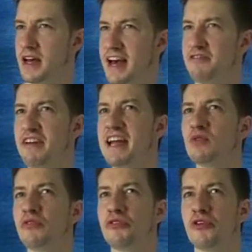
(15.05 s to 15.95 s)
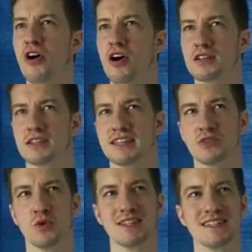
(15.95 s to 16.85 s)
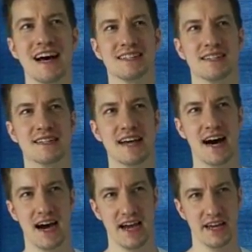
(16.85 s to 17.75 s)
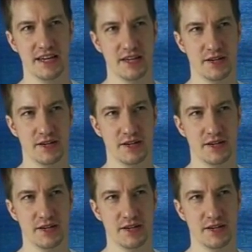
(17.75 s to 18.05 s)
a vagrant thought that would not die.